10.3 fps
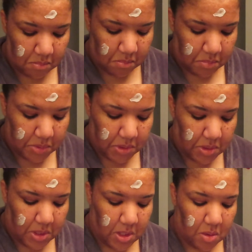
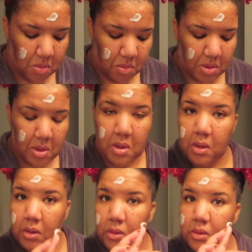put that on
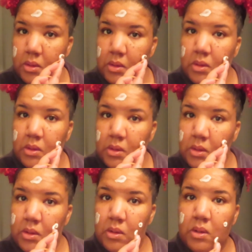
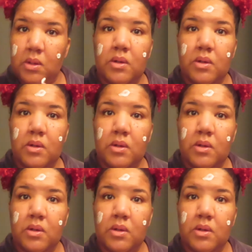our